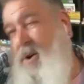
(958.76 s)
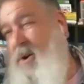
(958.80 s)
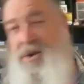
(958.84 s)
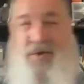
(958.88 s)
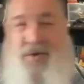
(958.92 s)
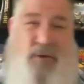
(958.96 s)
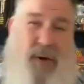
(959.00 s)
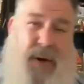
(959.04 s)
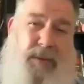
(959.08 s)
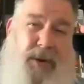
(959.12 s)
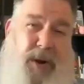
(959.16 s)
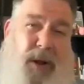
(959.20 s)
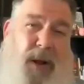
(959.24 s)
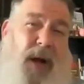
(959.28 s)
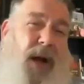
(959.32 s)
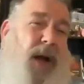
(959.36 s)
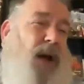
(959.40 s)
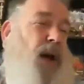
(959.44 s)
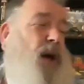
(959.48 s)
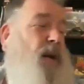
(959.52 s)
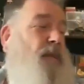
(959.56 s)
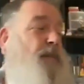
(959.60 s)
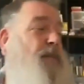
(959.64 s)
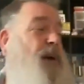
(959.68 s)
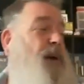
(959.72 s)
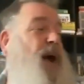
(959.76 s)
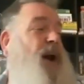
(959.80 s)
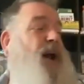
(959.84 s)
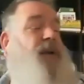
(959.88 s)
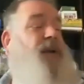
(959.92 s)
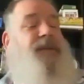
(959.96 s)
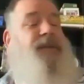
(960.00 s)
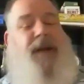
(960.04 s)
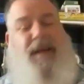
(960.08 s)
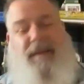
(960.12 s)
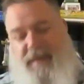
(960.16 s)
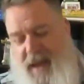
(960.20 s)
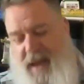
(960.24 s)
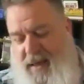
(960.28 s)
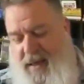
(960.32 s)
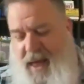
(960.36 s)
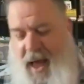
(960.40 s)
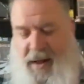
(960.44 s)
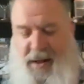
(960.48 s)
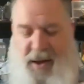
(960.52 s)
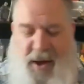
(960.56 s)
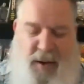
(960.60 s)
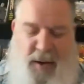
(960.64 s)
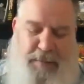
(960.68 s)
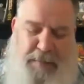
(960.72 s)
they're in trouble. But uh, they, they
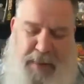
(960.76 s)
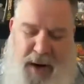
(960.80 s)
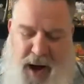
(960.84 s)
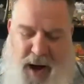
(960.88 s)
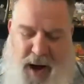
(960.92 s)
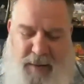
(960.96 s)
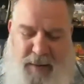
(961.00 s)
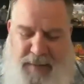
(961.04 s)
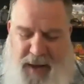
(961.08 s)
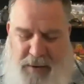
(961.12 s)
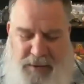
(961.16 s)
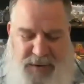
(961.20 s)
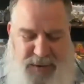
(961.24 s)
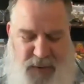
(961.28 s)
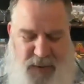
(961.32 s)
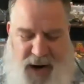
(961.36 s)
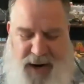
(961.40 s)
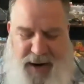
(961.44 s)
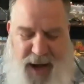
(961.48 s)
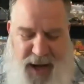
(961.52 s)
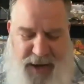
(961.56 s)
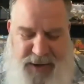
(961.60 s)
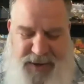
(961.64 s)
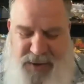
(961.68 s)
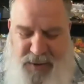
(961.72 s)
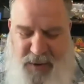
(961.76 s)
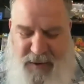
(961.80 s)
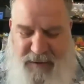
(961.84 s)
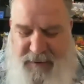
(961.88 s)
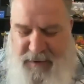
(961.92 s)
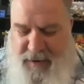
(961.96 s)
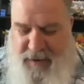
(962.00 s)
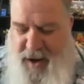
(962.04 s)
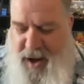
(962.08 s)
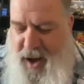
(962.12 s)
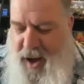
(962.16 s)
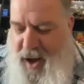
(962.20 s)
that little pub that was right next to it